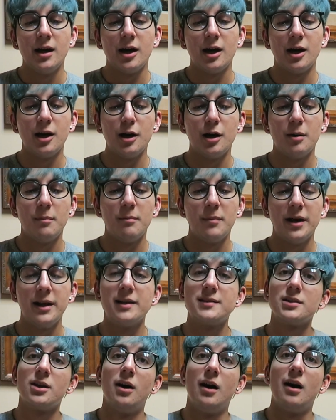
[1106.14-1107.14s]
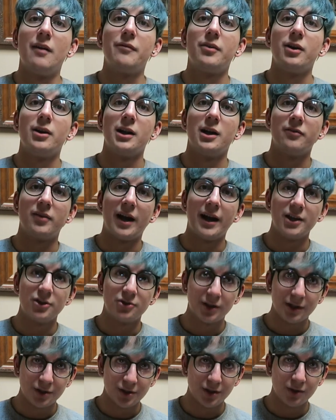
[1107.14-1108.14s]
it doesn't offer enough
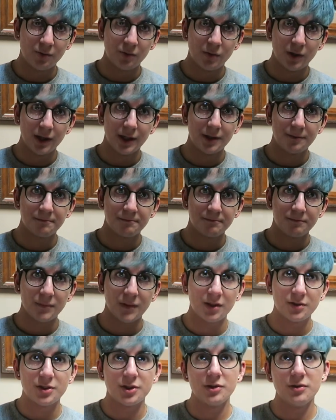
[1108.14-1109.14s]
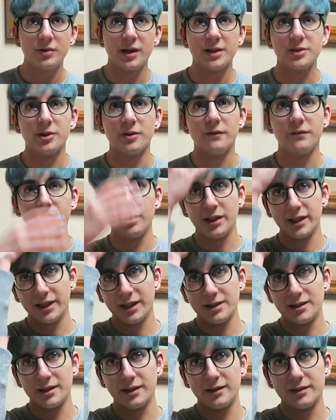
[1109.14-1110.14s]
hydration, one. Two, I don't feel
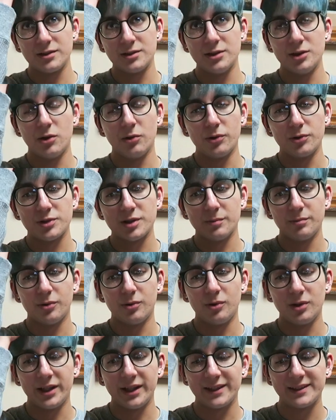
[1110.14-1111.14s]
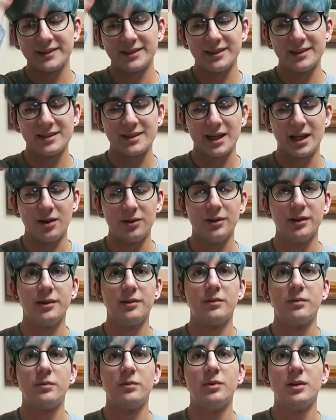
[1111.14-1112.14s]
like it does noticeable like
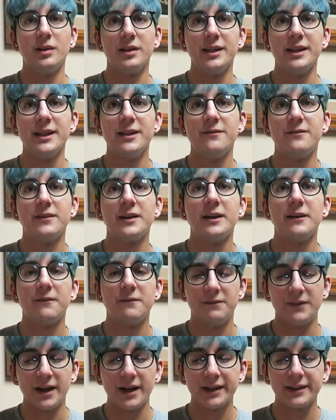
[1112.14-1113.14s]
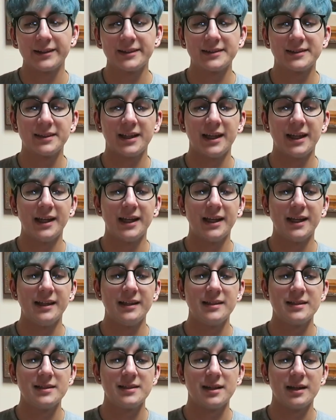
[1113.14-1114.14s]
Centella relief effects,
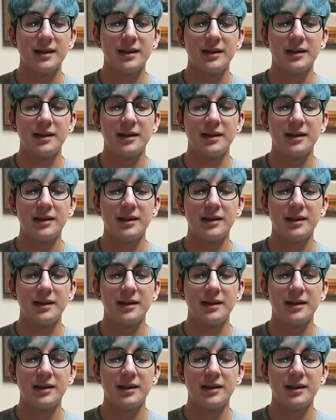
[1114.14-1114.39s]
and